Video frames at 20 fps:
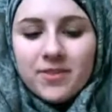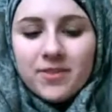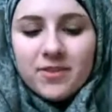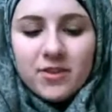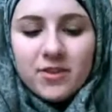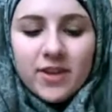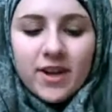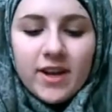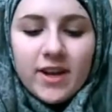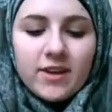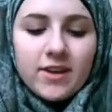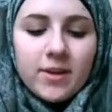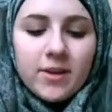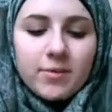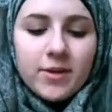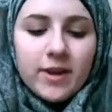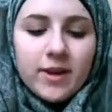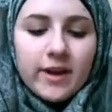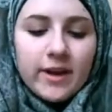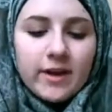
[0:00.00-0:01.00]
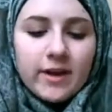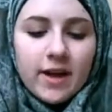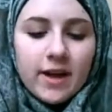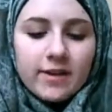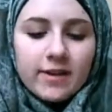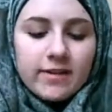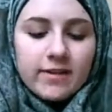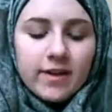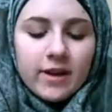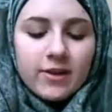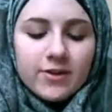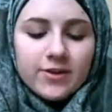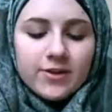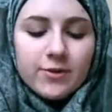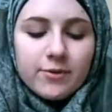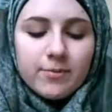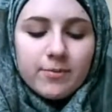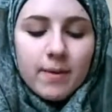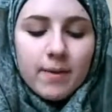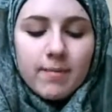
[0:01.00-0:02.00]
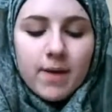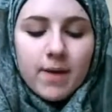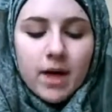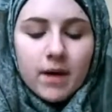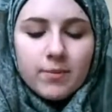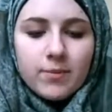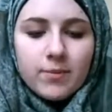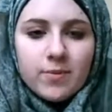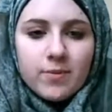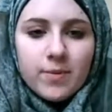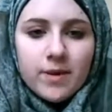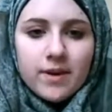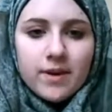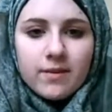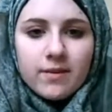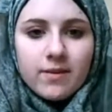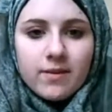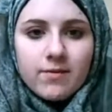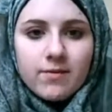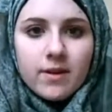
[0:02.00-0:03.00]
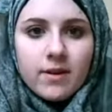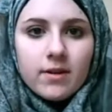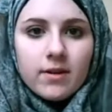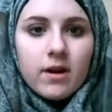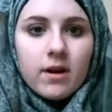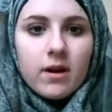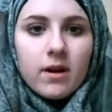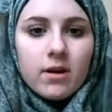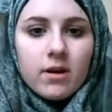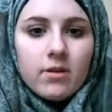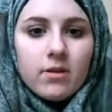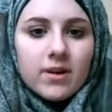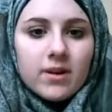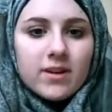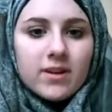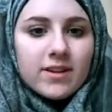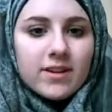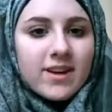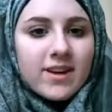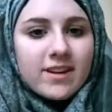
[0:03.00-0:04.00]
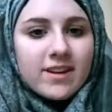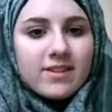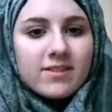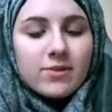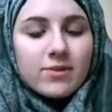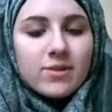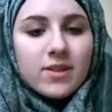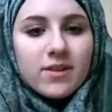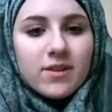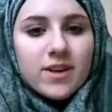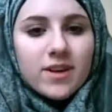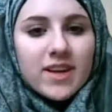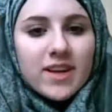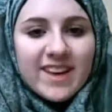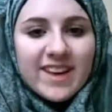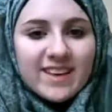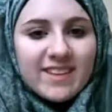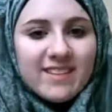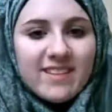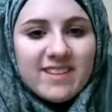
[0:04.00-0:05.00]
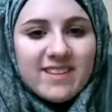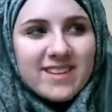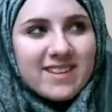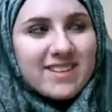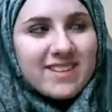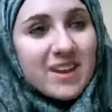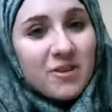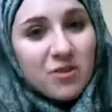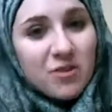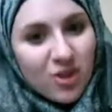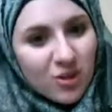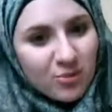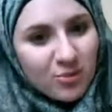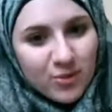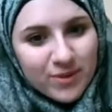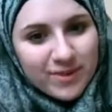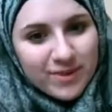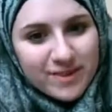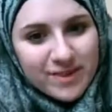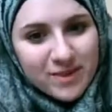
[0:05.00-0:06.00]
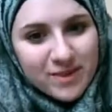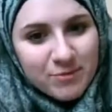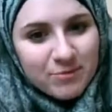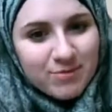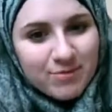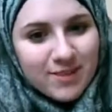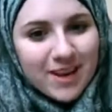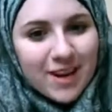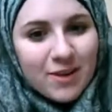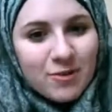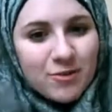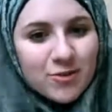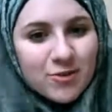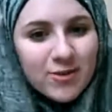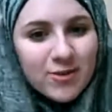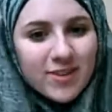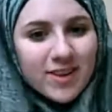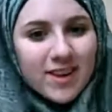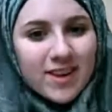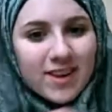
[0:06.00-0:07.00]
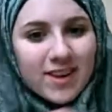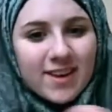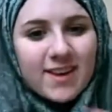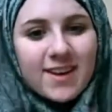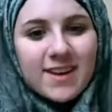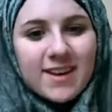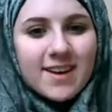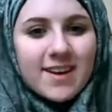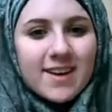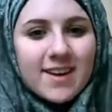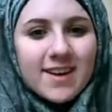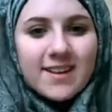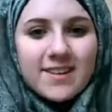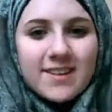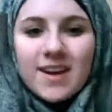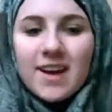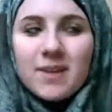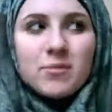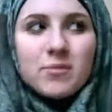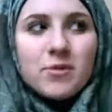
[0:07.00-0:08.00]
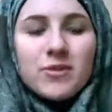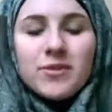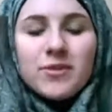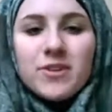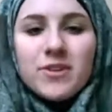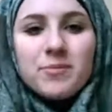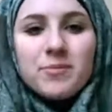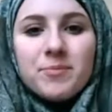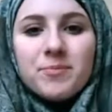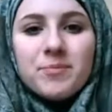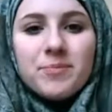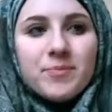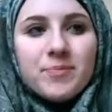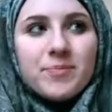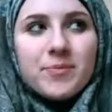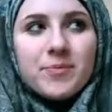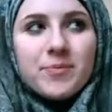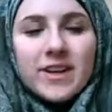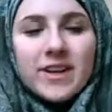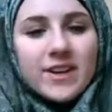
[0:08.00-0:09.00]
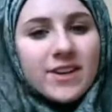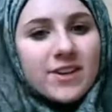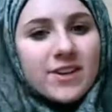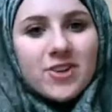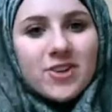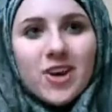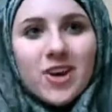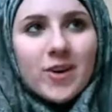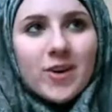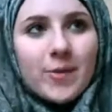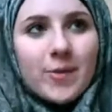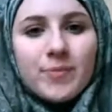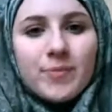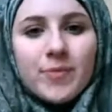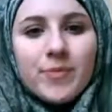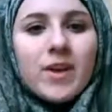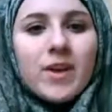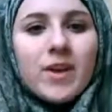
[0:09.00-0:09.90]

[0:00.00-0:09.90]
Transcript: So then I ended up taking classes, actually, with my mom, just because I felt awkward in the classes with other kids, because they were all Muslim, and I was just, like, a non-Muslim in hijab.